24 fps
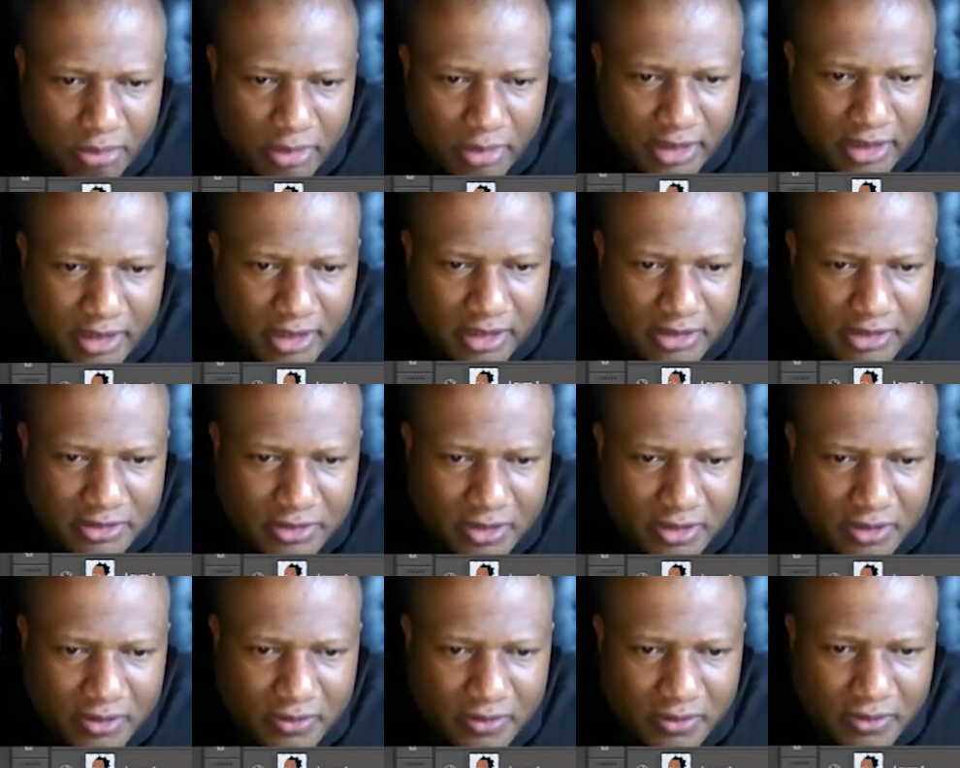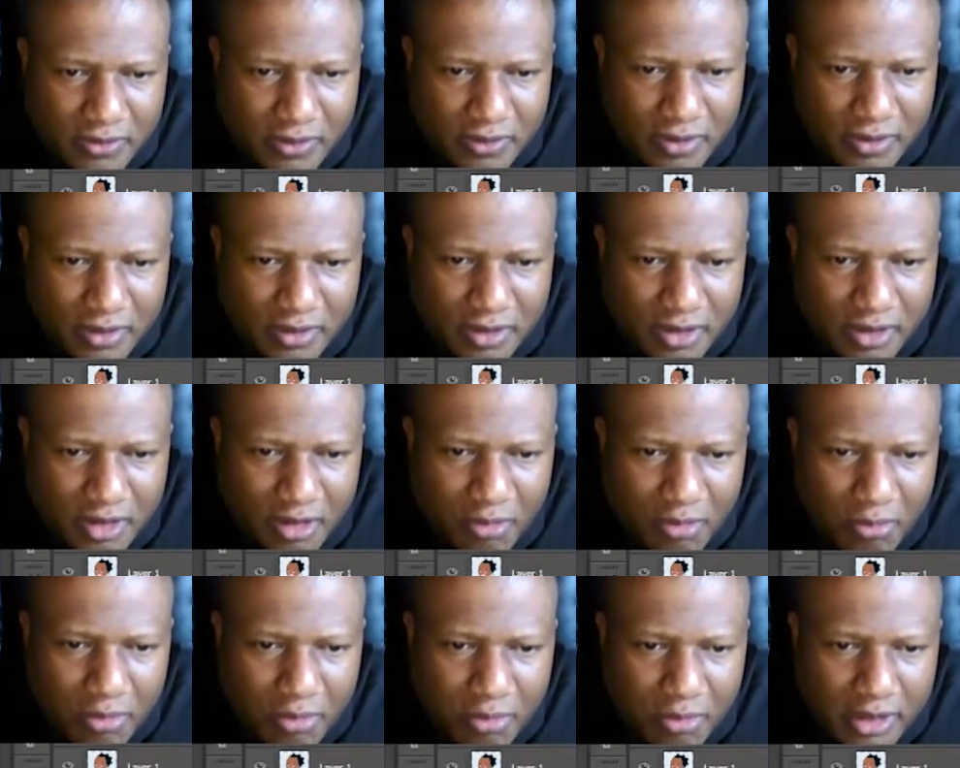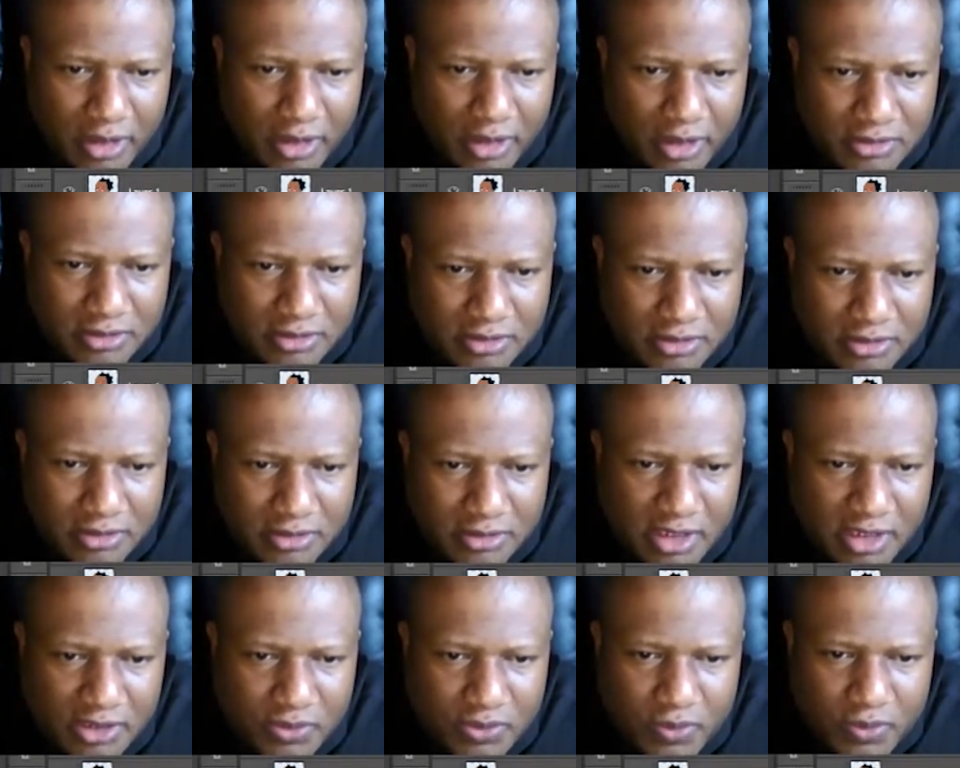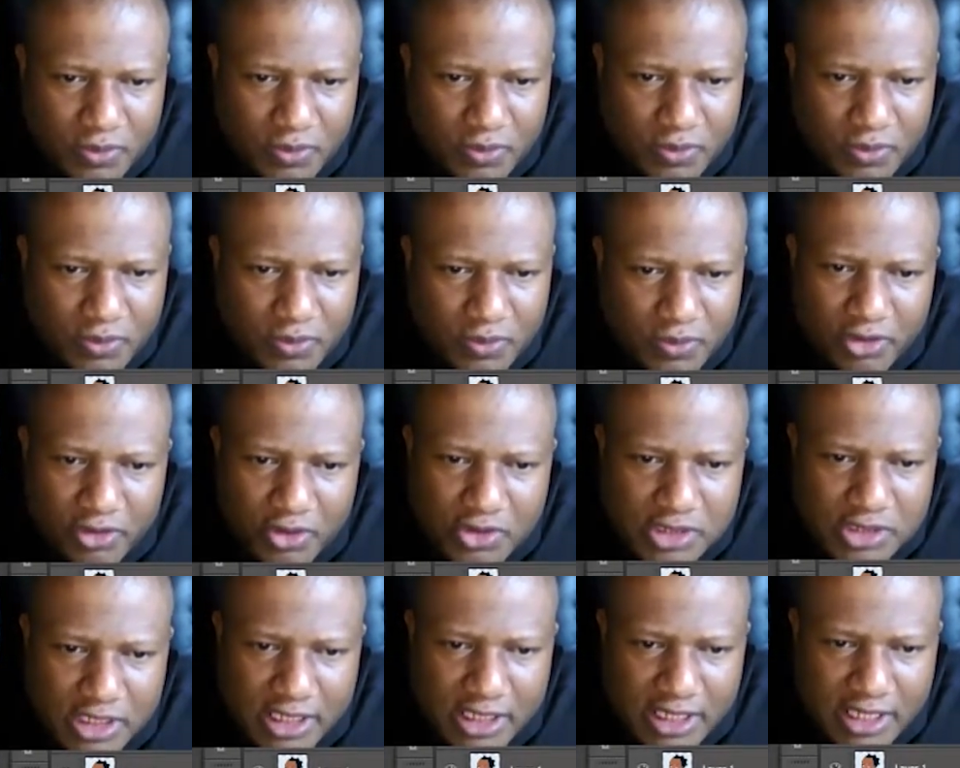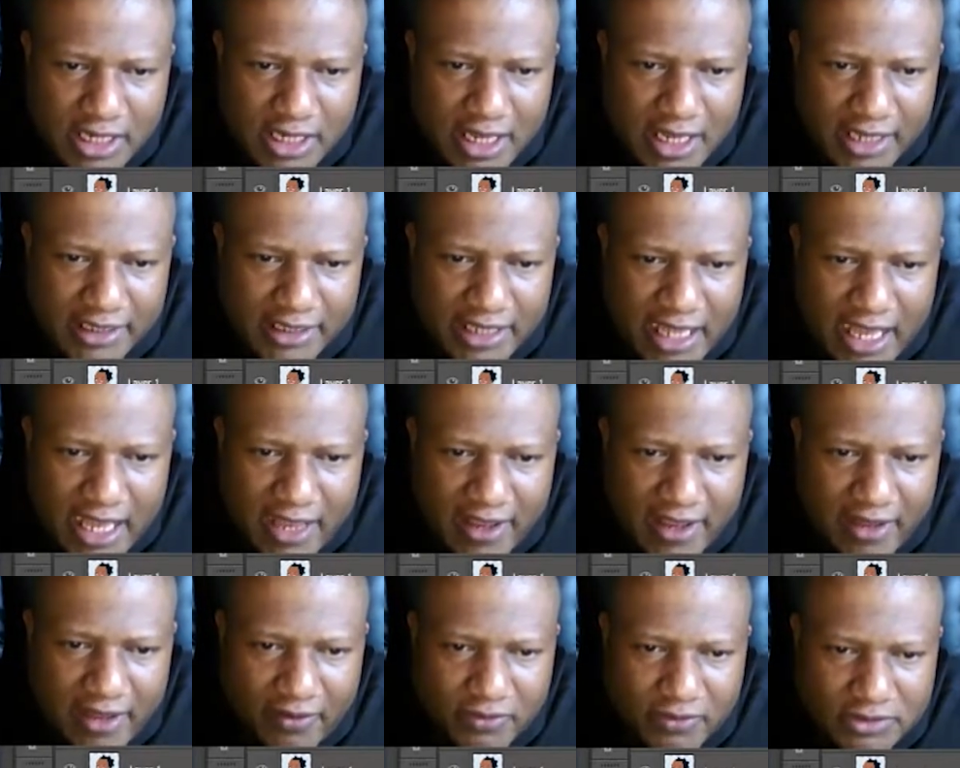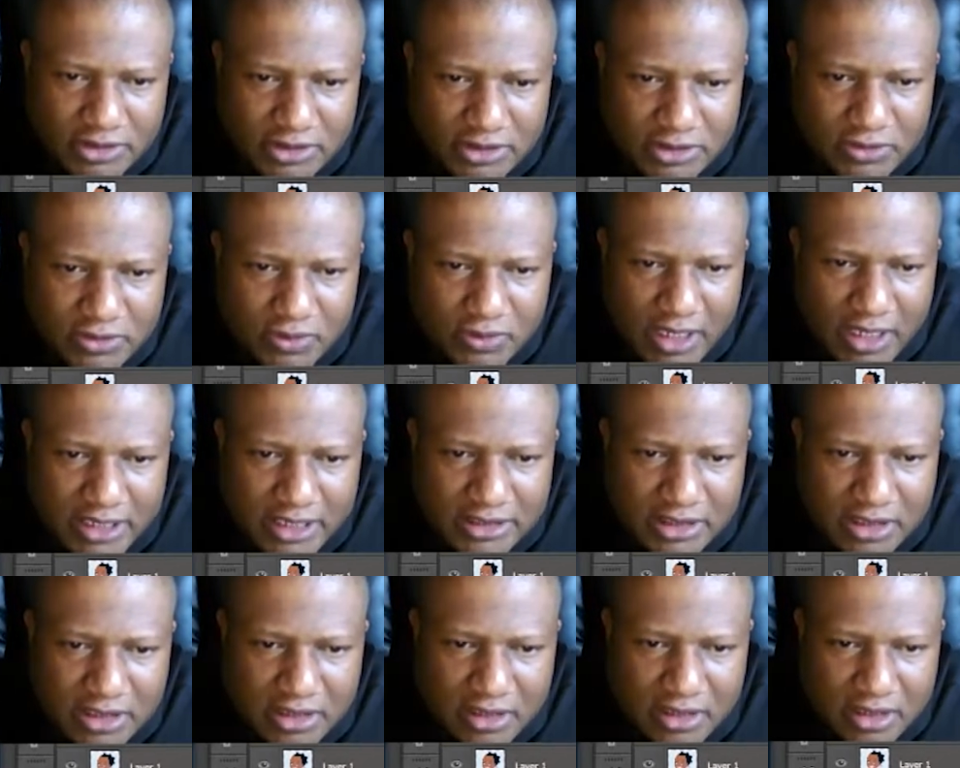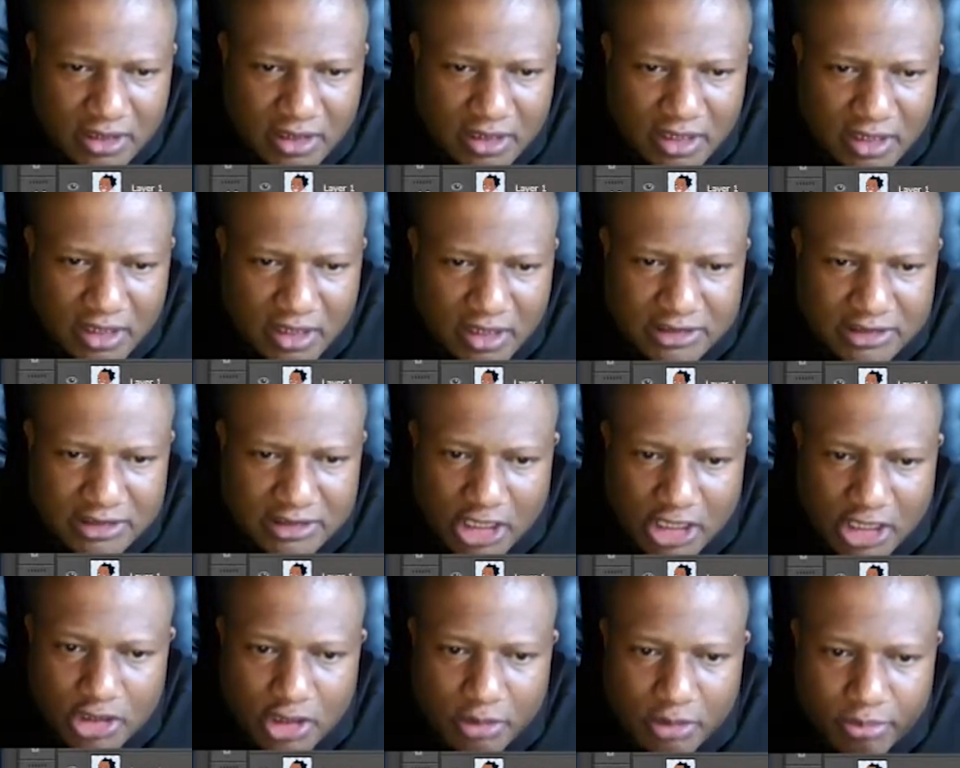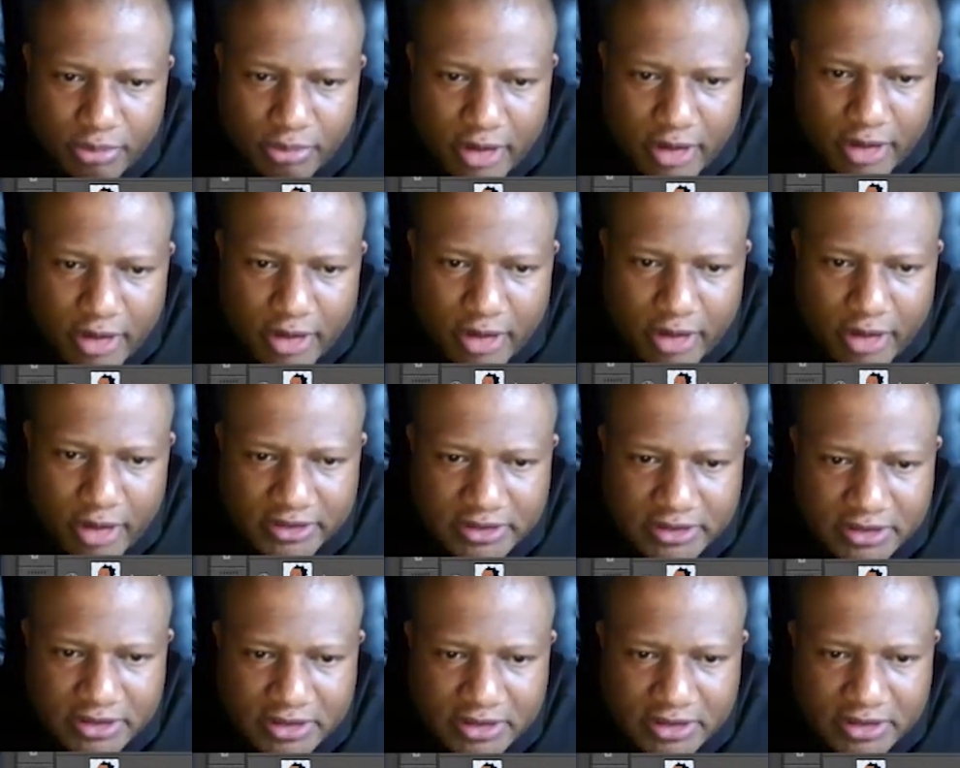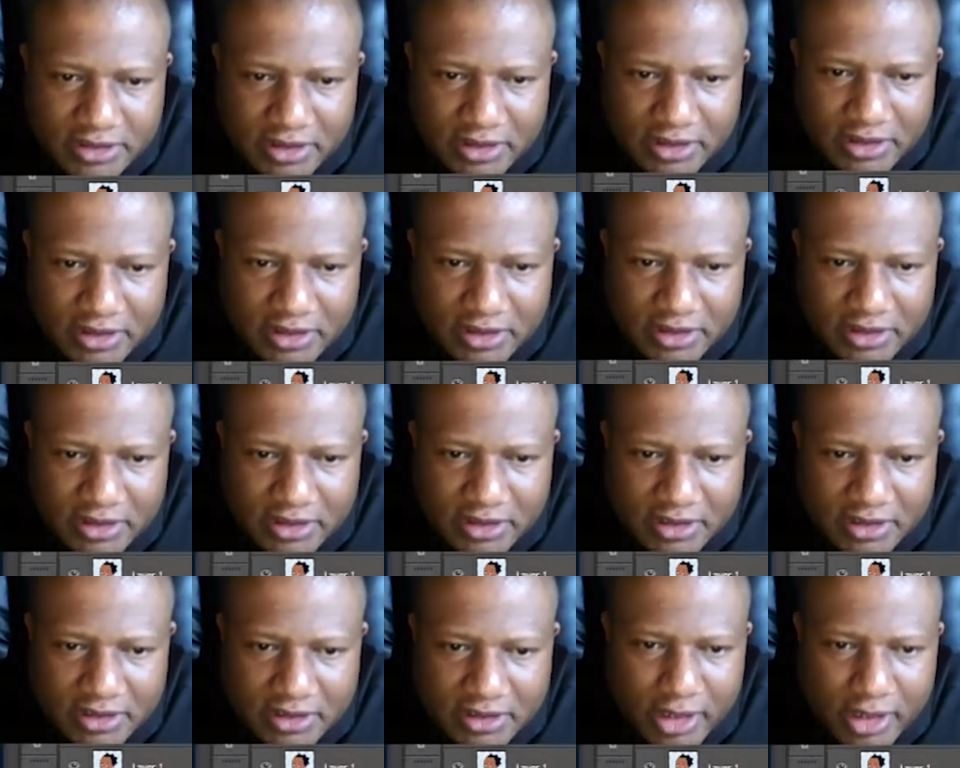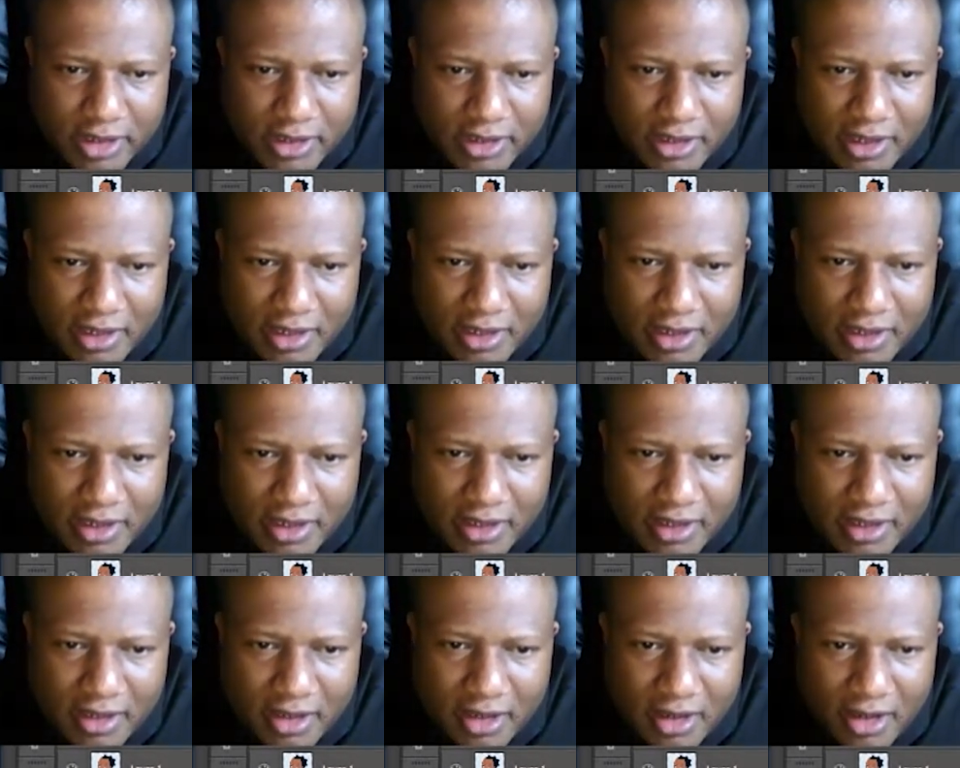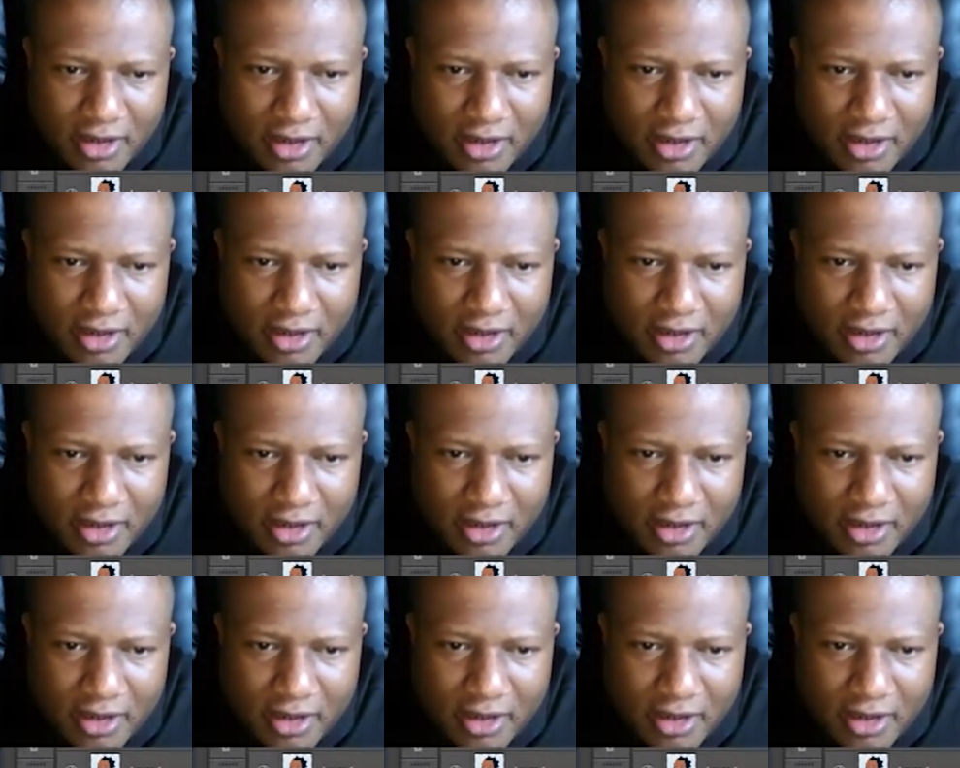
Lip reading: So, but don't get it twisted. I don't usually eat like that. I was just too lazy to, because I cooked breakfast this morning. I